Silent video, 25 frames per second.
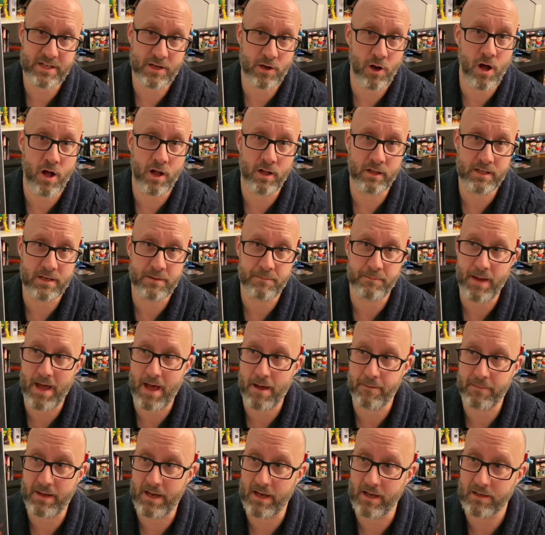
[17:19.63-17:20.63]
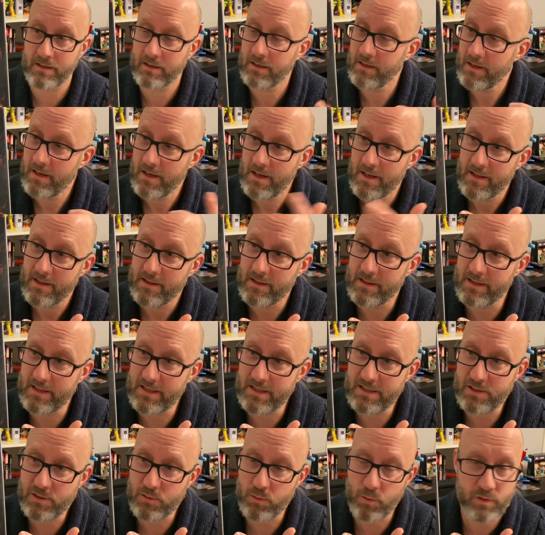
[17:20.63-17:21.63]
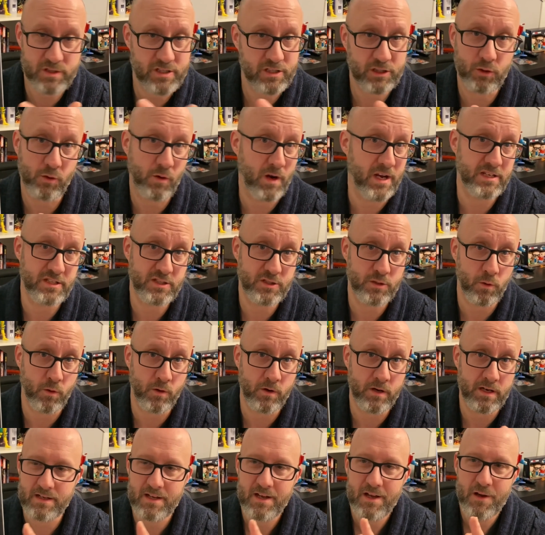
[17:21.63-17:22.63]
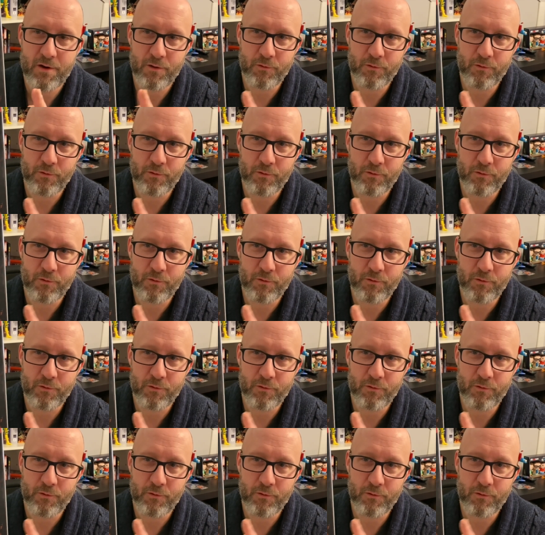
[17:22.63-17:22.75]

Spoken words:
at all in Batman, this was a great story.